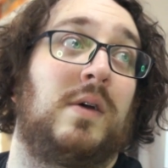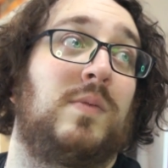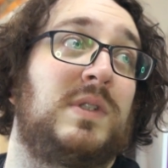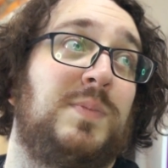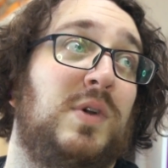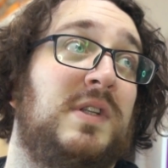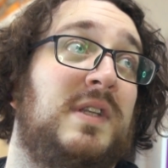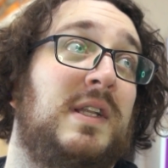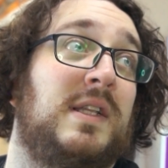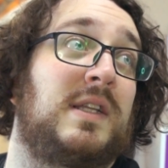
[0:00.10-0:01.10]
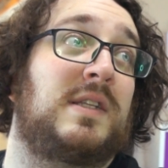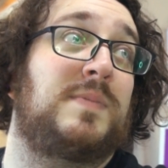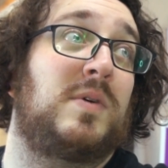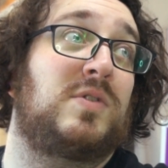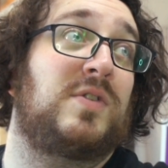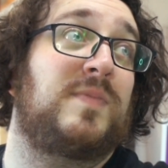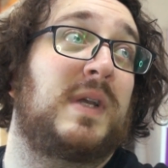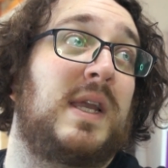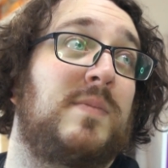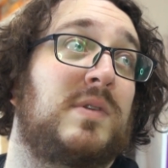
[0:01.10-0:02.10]
What's the point of setting the exposure if my
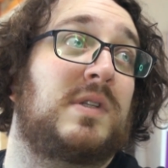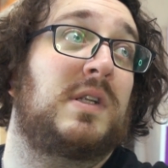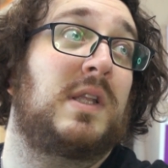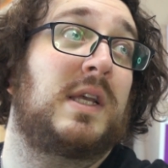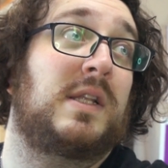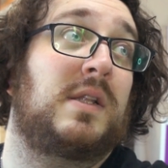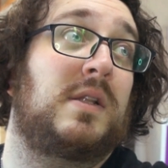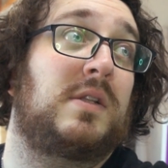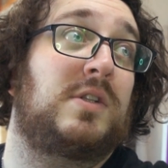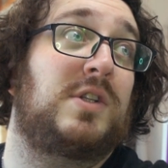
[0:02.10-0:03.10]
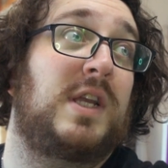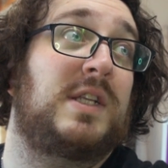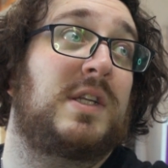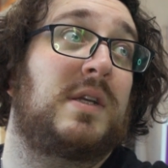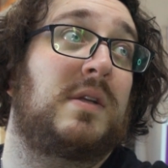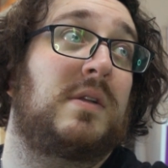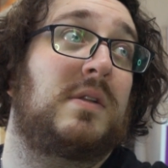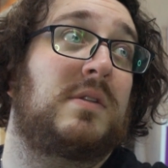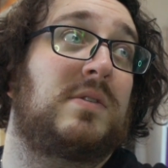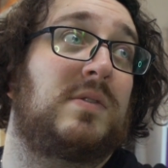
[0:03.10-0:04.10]
camera's gonna like change it
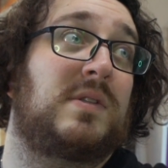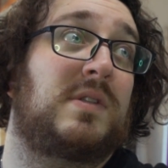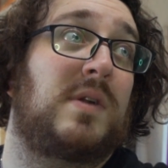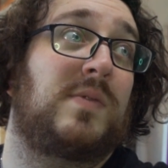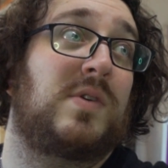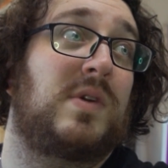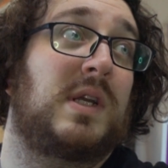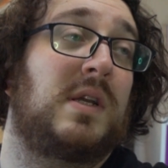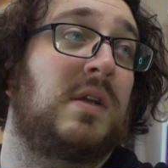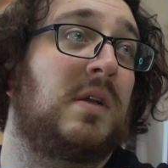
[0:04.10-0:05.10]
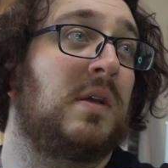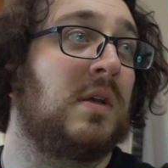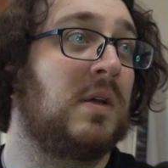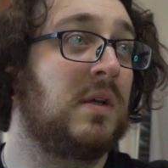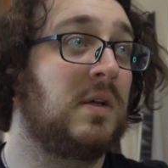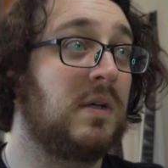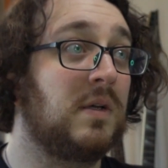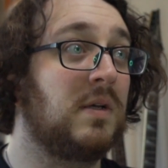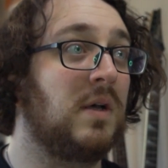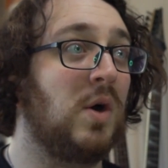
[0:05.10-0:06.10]
as soon as I start recording?
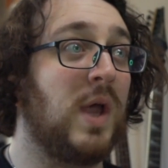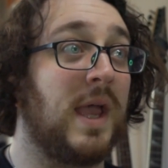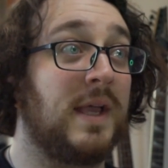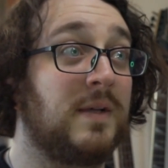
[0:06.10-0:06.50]
Okay.